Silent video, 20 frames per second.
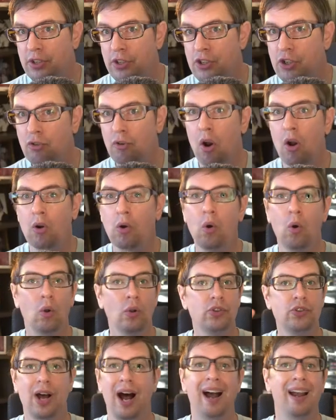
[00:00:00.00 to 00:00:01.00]

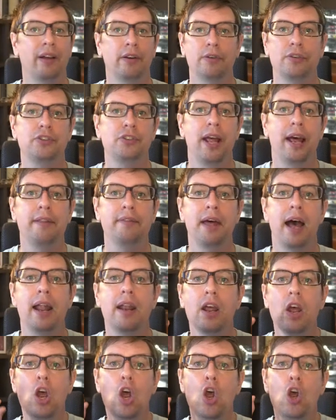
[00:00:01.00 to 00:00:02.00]
strongholds. I understand that.
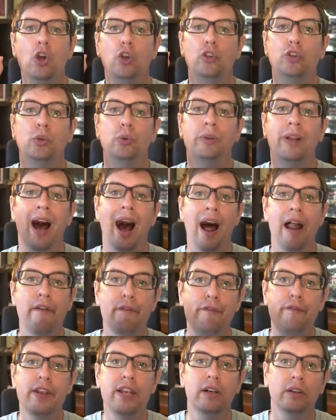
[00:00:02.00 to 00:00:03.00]
Do not
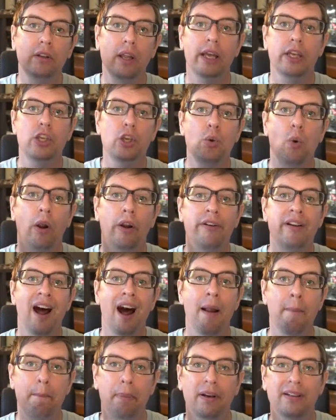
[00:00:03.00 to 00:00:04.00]
feel like you are
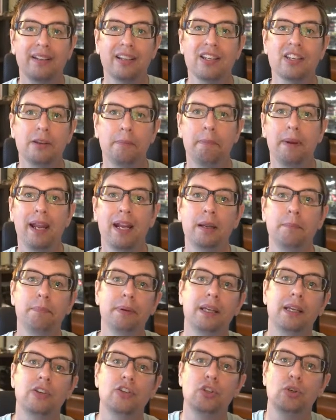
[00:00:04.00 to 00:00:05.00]
not participating
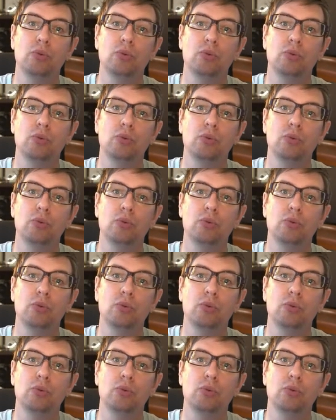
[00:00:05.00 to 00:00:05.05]
because you